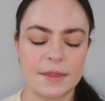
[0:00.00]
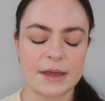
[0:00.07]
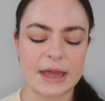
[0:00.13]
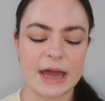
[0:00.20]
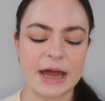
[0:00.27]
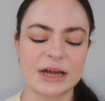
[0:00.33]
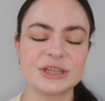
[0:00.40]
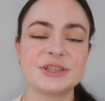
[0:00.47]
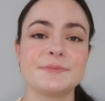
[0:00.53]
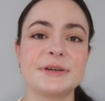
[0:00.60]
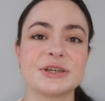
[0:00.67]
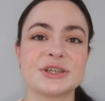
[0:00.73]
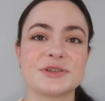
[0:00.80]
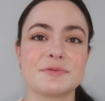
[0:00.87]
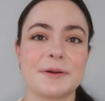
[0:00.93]
The
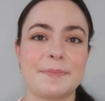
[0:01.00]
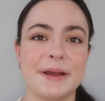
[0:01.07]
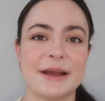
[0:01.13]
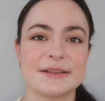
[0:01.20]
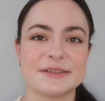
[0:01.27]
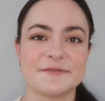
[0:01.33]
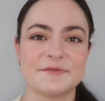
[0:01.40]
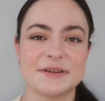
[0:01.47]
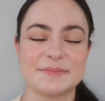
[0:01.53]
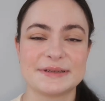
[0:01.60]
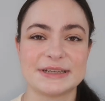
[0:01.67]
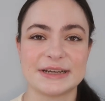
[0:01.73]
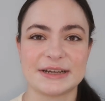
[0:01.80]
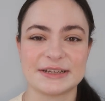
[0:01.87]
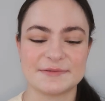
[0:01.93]
cashmere sweatpants of
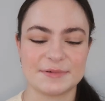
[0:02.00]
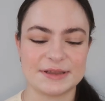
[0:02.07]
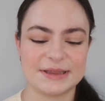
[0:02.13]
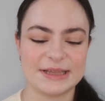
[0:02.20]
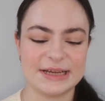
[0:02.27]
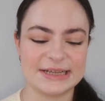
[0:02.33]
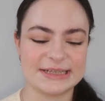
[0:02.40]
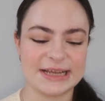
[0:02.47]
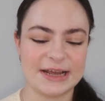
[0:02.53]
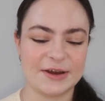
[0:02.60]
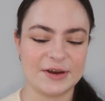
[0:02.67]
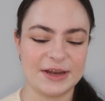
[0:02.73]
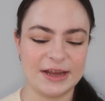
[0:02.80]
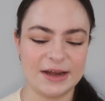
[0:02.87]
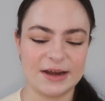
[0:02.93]
lipstick is what they say
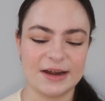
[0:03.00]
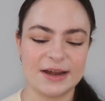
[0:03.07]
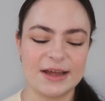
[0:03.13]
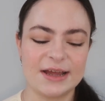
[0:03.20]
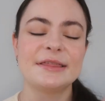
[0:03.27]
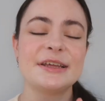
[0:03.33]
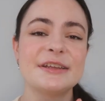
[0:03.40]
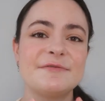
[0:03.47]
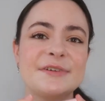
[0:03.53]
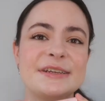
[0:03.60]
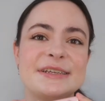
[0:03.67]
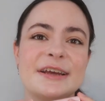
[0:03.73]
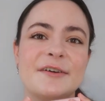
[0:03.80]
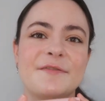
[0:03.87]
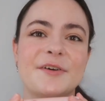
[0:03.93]
on here. These
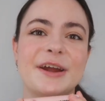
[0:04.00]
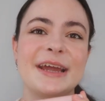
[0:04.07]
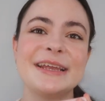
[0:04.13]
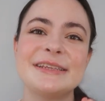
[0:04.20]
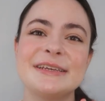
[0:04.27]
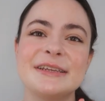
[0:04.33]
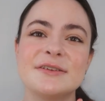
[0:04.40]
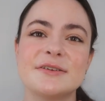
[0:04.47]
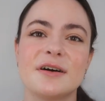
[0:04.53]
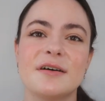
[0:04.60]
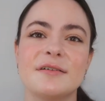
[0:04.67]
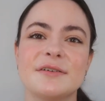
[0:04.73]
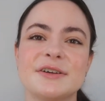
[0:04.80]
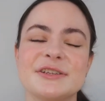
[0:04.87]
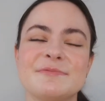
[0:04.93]
retail for eighteen
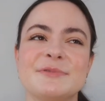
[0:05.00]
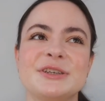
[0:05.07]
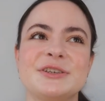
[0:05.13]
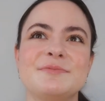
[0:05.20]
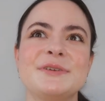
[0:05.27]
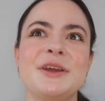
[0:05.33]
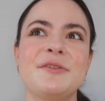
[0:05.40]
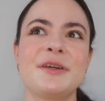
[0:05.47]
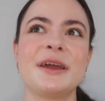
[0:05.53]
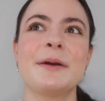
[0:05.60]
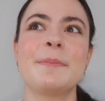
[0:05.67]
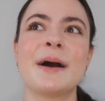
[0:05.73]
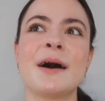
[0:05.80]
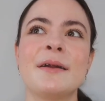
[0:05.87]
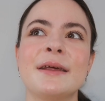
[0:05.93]
dollars, which when you think
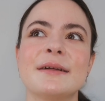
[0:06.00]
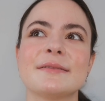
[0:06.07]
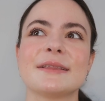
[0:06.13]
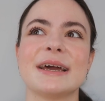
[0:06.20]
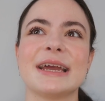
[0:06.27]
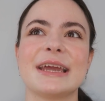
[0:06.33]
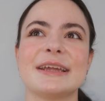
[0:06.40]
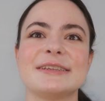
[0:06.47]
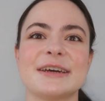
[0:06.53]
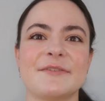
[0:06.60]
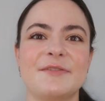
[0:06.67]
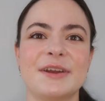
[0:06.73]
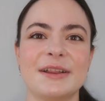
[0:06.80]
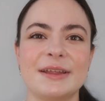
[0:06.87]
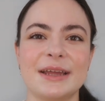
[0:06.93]
about it, like it
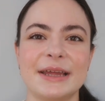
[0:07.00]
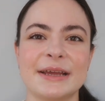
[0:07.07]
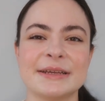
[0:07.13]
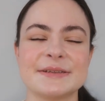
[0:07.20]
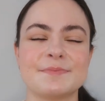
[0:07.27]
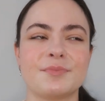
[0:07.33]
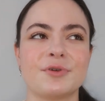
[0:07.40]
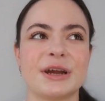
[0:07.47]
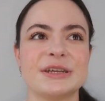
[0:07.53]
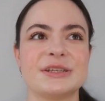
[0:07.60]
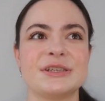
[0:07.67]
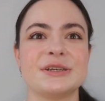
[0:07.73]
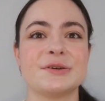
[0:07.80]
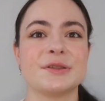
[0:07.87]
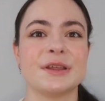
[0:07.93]
definitely is
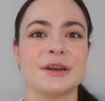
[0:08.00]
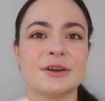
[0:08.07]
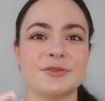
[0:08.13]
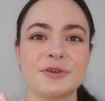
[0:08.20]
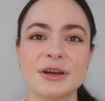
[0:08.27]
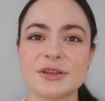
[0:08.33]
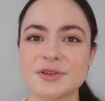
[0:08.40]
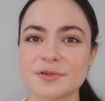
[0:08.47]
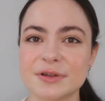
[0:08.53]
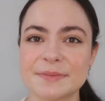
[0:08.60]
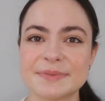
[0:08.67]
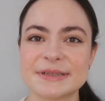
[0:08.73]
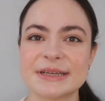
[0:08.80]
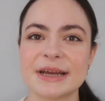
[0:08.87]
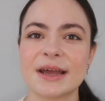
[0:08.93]
pricier than a drugstore
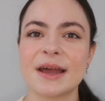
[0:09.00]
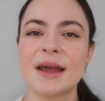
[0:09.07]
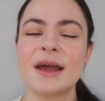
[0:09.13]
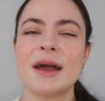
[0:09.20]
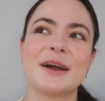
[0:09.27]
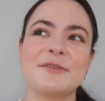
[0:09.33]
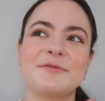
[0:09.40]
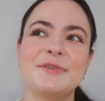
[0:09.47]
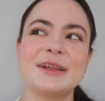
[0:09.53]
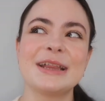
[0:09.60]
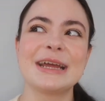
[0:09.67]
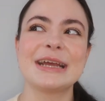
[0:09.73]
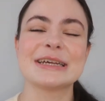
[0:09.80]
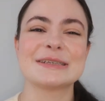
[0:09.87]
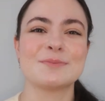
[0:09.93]
lipstick. I feel
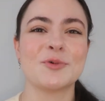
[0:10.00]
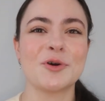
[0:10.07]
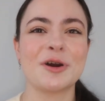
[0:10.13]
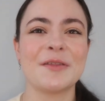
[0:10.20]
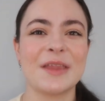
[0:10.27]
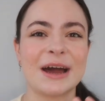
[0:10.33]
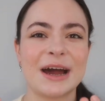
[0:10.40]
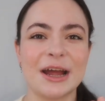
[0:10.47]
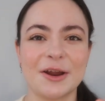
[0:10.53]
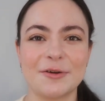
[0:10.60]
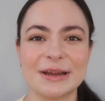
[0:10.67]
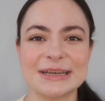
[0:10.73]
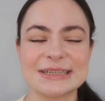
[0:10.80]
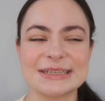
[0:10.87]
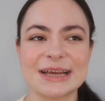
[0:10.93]
like is more on the higher
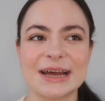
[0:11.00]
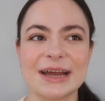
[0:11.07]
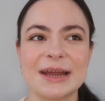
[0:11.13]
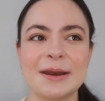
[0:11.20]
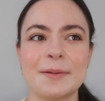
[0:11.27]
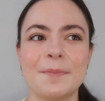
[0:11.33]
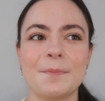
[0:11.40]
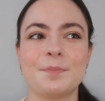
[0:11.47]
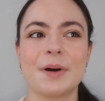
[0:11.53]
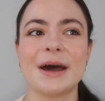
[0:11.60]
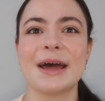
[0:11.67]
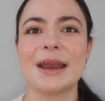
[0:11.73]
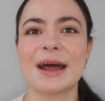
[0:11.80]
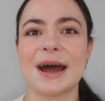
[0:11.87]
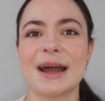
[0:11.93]
end side,
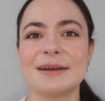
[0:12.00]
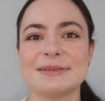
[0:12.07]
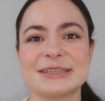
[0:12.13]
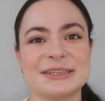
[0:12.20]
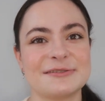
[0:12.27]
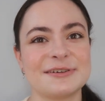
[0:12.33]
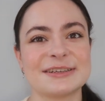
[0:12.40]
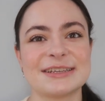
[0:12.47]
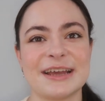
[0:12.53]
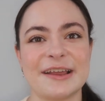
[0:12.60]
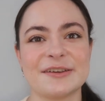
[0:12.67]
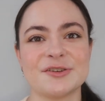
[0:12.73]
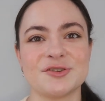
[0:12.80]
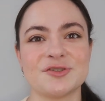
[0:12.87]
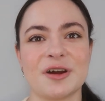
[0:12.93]
but I was still
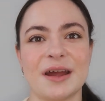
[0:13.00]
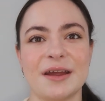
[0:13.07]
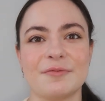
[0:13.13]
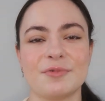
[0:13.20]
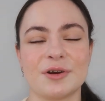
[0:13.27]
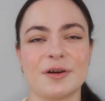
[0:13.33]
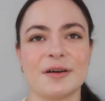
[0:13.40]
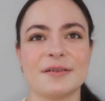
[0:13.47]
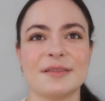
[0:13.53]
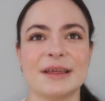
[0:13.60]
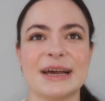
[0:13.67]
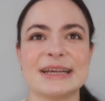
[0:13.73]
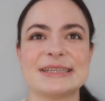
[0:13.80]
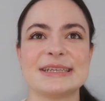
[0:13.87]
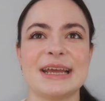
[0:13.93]
excited to try it
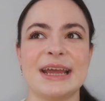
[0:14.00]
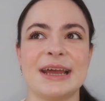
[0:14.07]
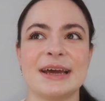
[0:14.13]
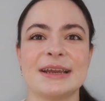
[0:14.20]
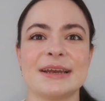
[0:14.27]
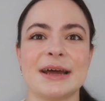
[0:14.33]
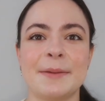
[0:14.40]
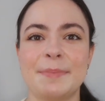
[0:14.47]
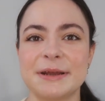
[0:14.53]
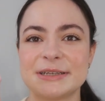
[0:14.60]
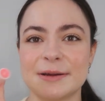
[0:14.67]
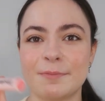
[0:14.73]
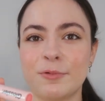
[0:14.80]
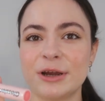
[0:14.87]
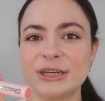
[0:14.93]
regardless, and I
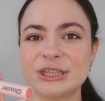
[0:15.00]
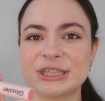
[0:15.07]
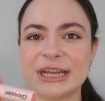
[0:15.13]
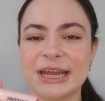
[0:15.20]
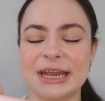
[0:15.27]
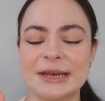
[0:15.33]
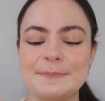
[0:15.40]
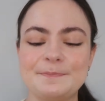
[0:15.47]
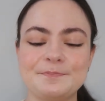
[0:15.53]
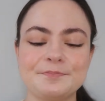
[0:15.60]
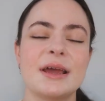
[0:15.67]
picked up one shade.